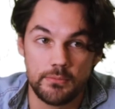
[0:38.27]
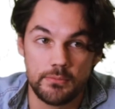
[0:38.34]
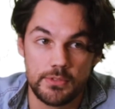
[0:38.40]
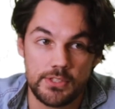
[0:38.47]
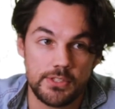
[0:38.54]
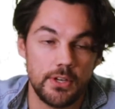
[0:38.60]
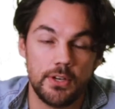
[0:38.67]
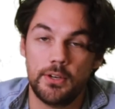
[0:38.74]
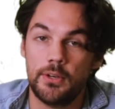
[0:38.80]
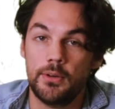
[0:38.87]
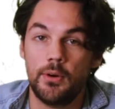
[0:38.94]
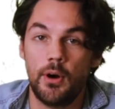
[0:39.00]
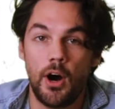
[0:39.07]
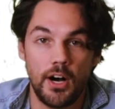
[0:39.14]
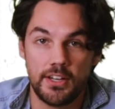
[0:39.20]

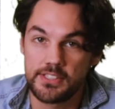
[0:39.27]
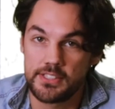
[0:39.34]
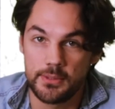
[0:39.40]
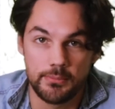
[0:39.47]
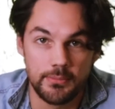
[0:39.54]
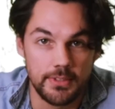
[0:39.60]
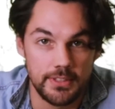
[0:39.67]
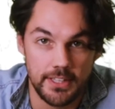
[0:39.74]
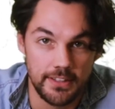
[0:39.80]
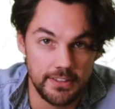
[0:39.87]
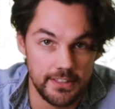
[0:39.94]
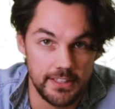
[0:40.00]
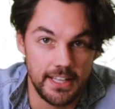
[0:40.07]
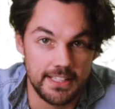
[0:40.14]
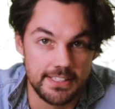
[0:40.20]
so awesome
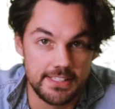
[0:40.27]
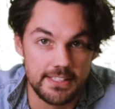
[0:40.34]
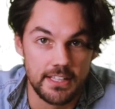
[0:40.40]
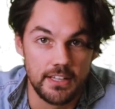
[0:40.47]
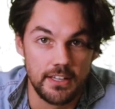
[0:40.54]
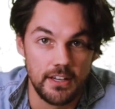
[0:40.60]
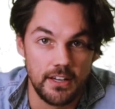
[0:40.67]
nonetheless.